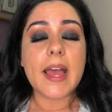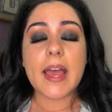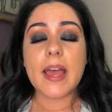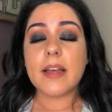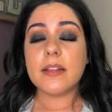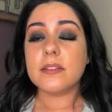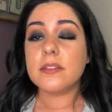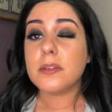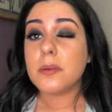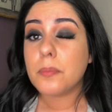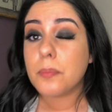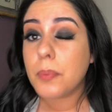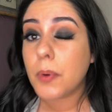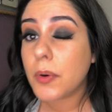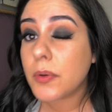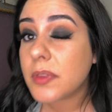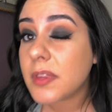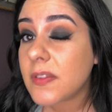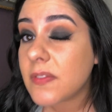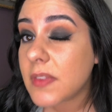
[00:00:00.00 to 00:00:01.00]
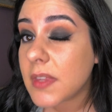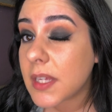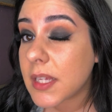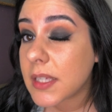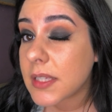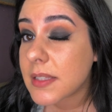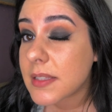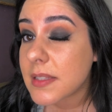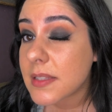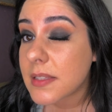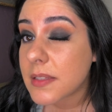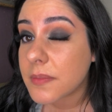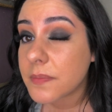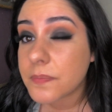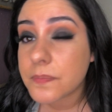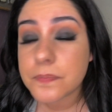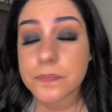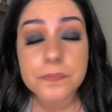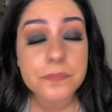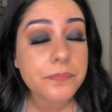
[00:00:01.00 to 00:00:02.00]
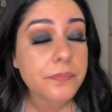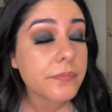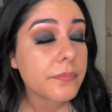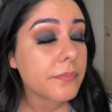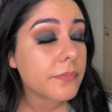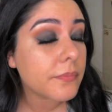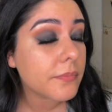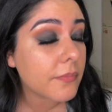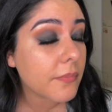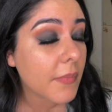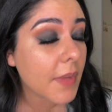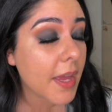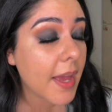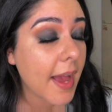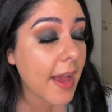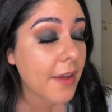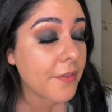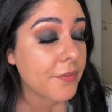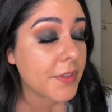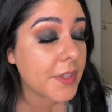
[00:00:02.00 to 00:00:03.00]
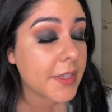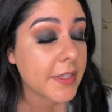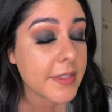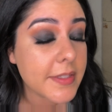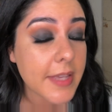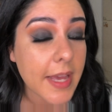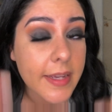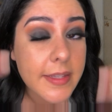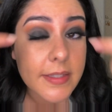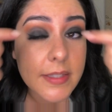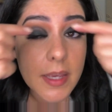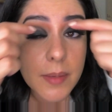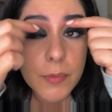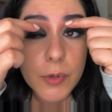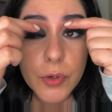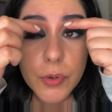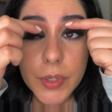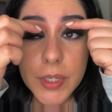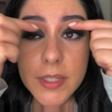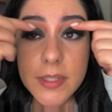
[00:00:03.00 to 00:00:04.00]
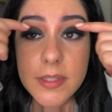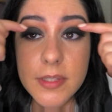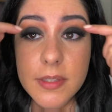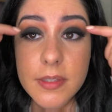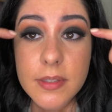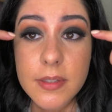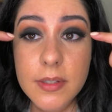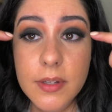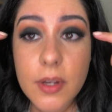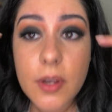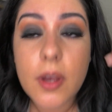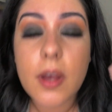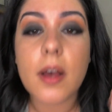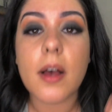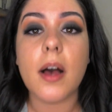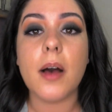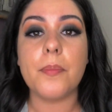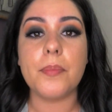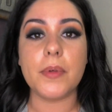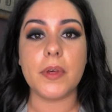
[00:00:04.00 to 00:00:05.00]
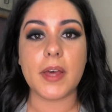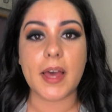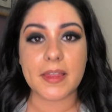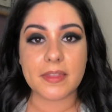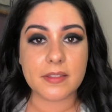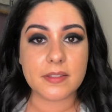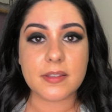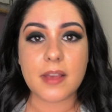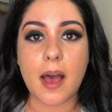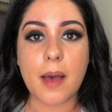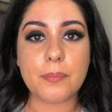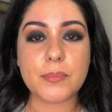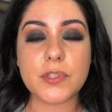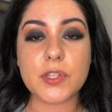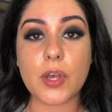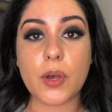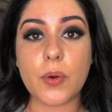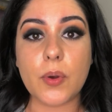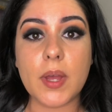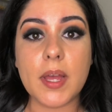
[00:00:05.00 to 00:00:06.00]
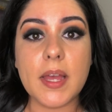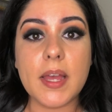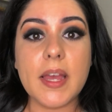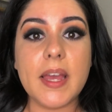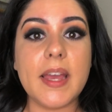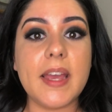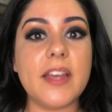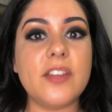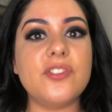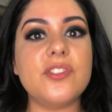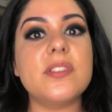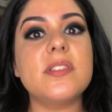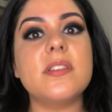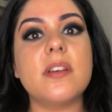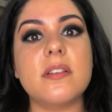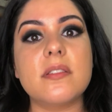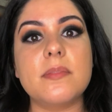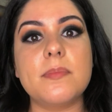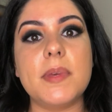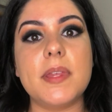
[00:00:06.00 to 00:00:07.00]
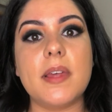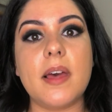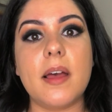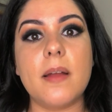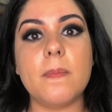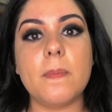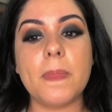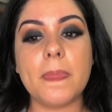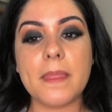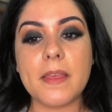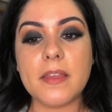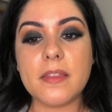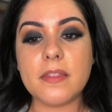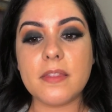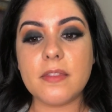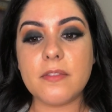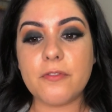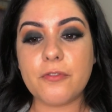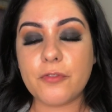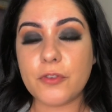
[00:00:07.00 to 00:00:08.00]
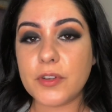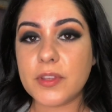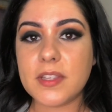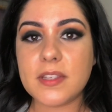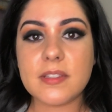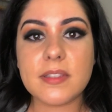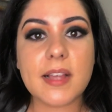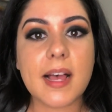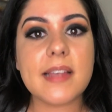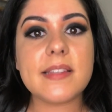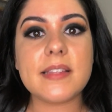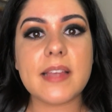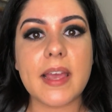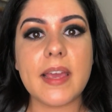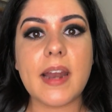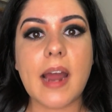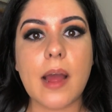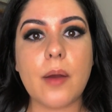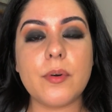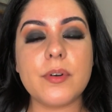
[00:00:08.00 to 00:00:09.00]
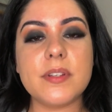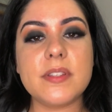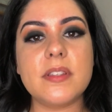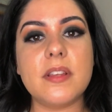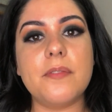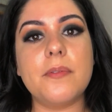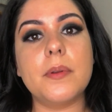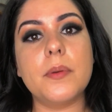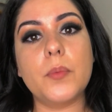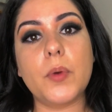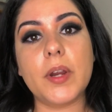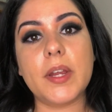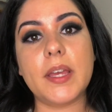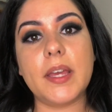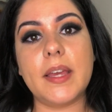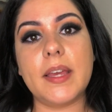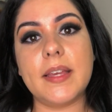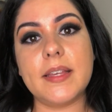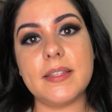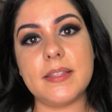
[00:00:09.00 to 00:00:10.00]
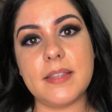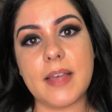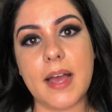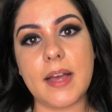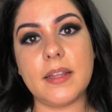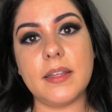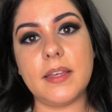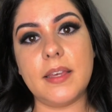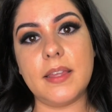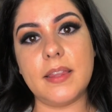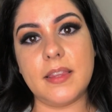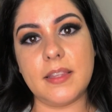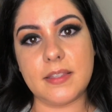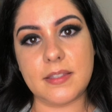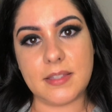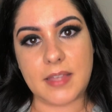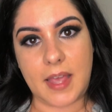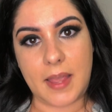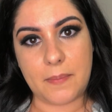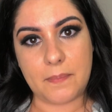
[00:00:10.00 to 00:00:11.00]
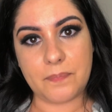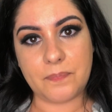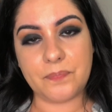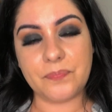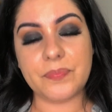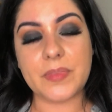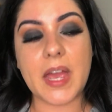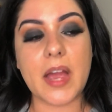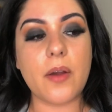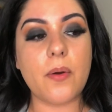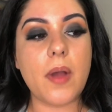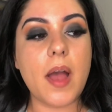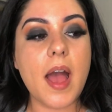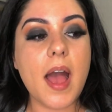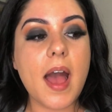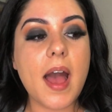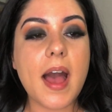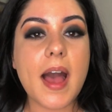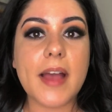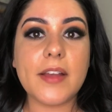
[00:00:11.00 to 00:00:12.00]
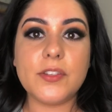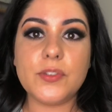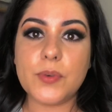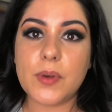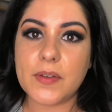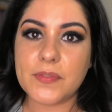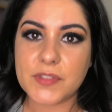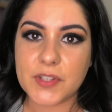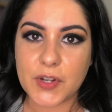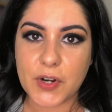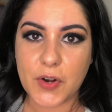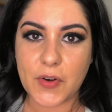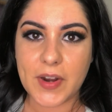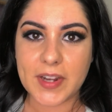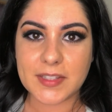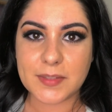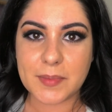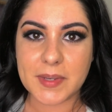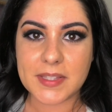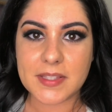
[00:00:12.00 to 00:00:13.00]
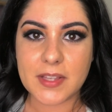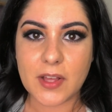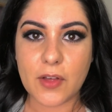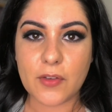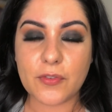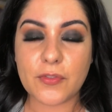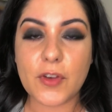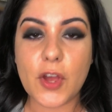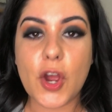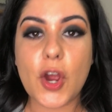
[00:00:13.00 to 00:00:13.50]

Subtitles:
And both of these have the exact same crease up at the top. So it just tells me that for these last 8 hours, they've been working exactly the same. Now, I do have to correct myself.